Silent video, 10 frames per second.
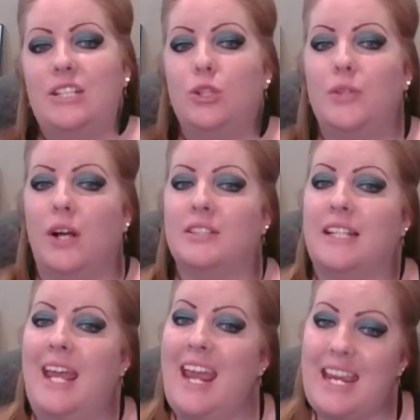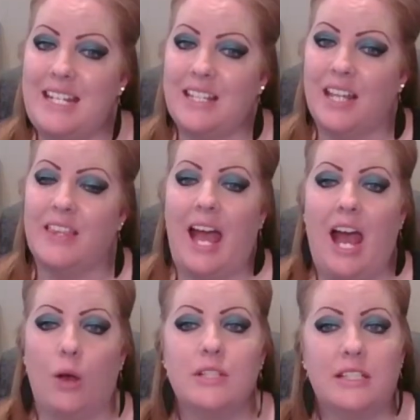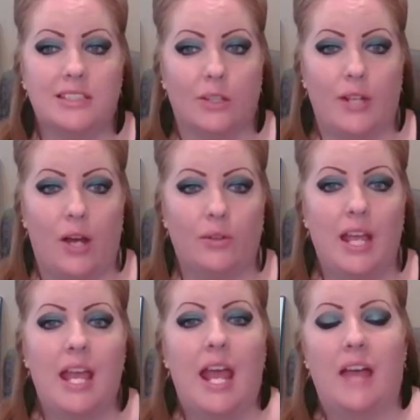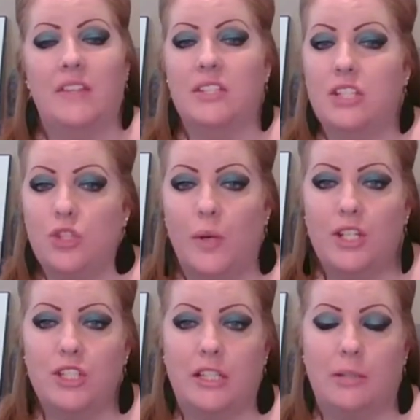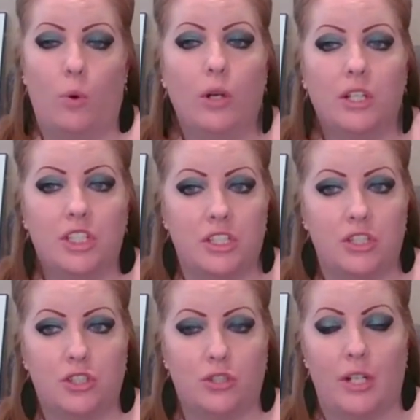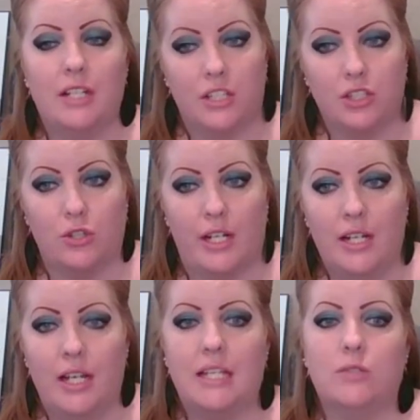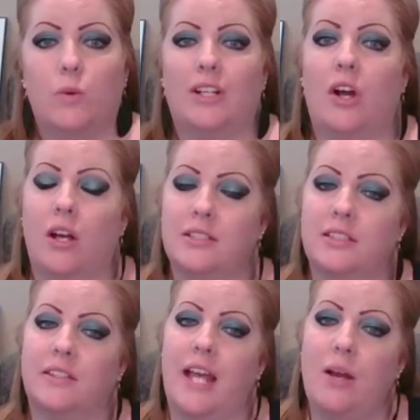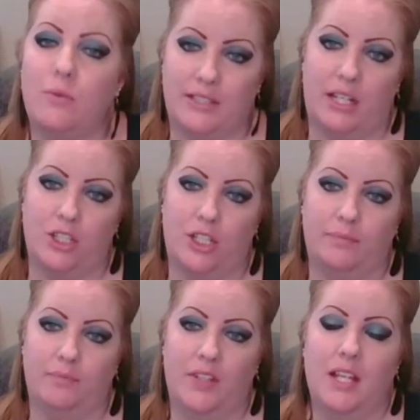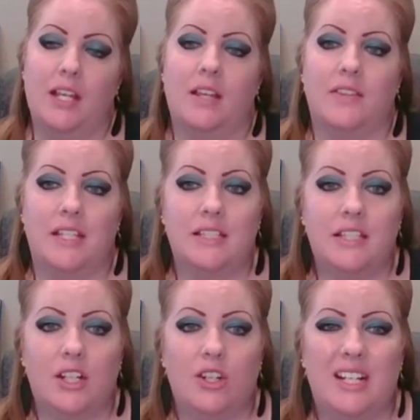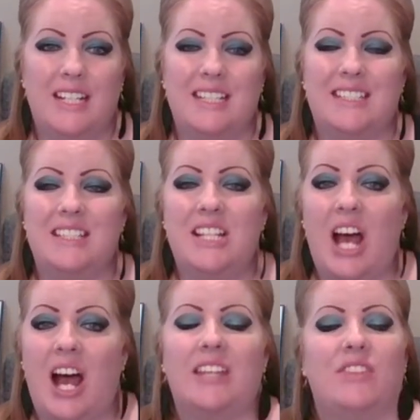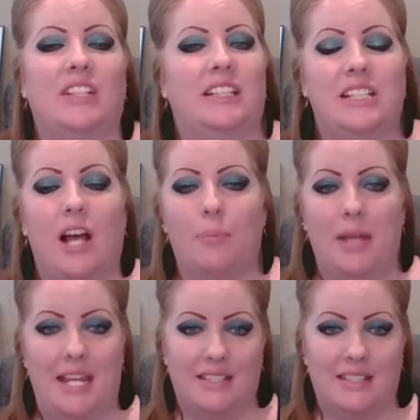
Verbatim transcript: In 2008, the housing slowdown and the situation in the mortgage in- industry is what caused that recession. This year, it is not even in the top